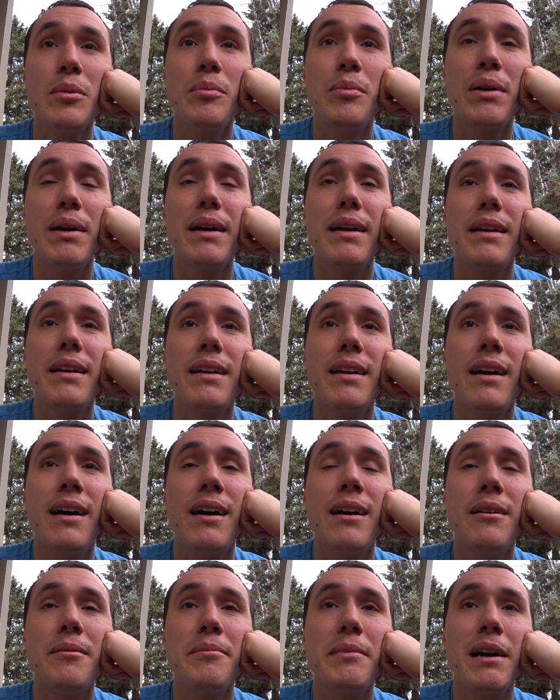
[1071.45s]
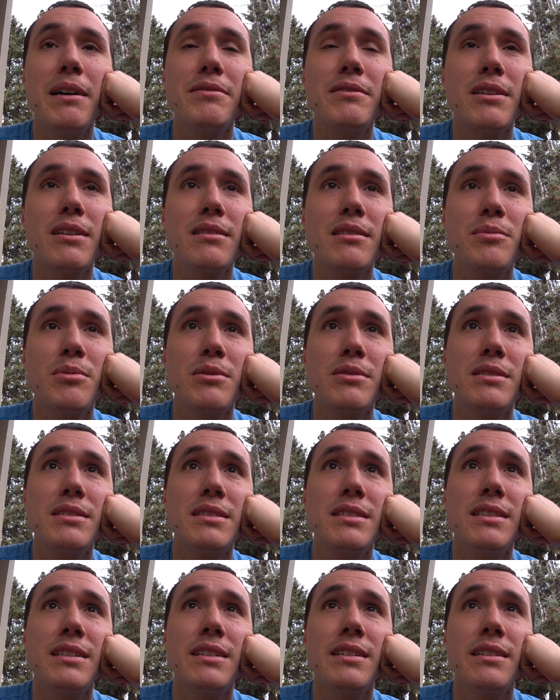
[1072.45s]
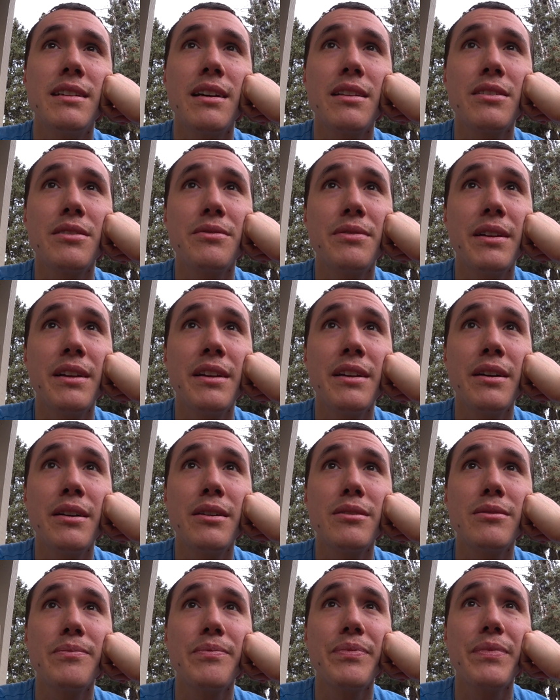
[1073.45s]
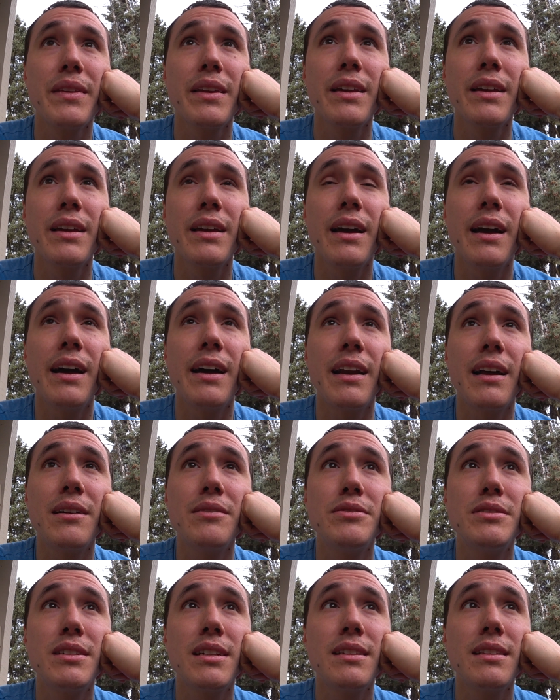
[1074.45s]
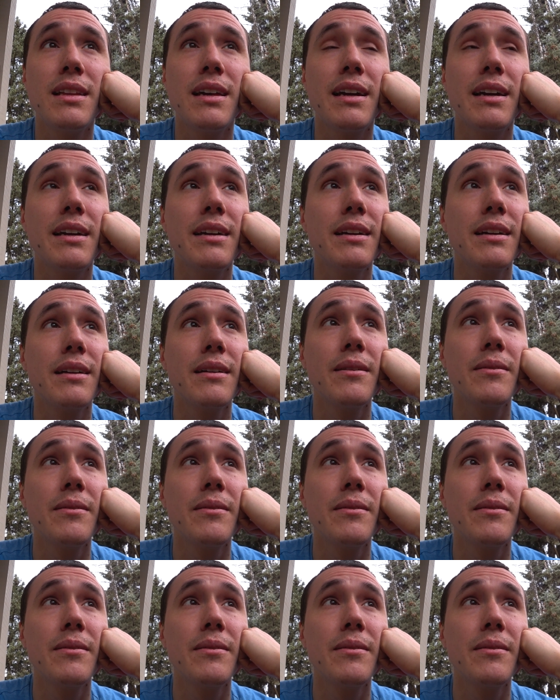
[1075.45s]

But I've talked about this in another video, and I've said, like,